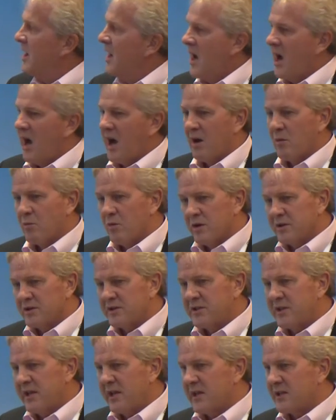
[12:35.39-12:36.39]
We'll
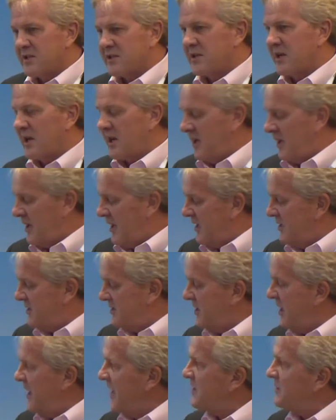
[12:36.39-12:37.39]
see as
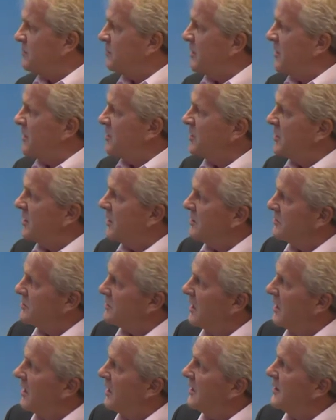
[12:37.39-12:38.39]
exploration goes
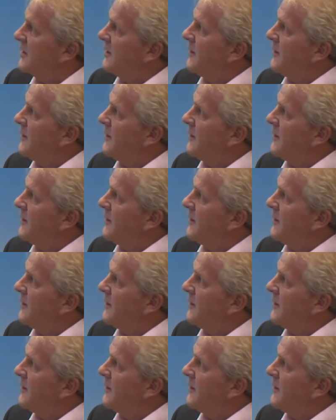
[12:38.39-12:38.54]
on.